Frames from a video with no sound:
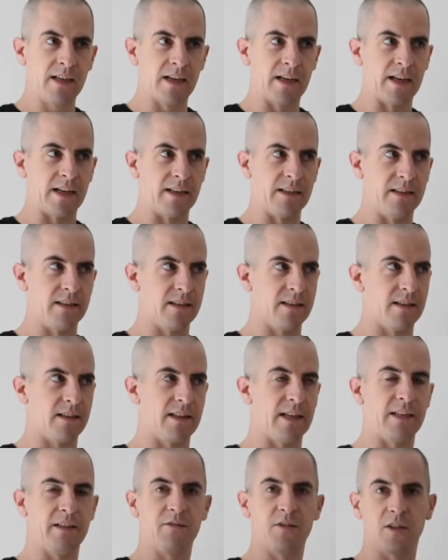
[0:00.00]
And
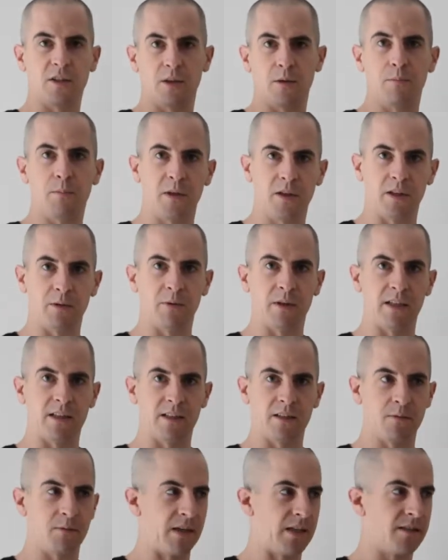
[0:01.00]
then you've got your body weight
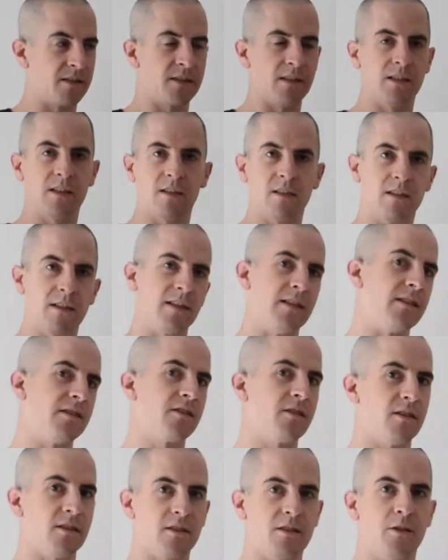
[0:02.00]
as well, so you're looking at
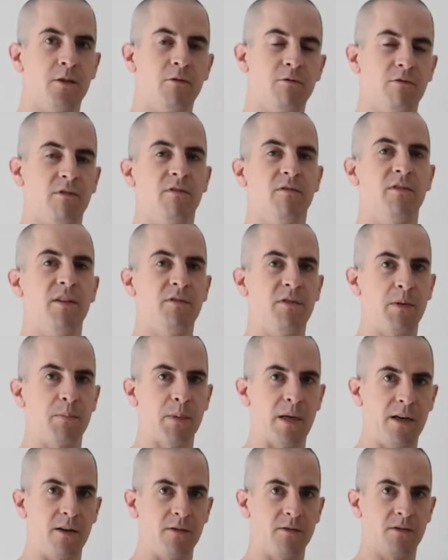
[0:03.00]
sort of 250
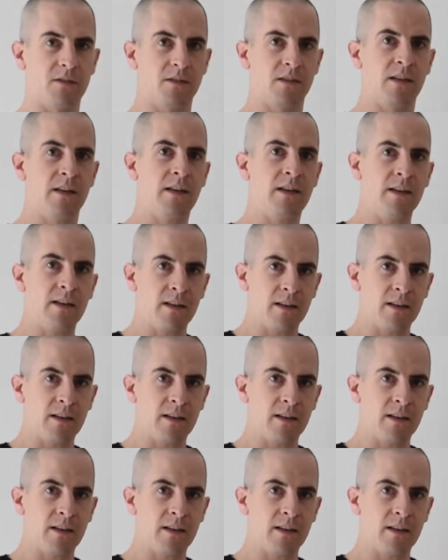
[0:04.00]
pounds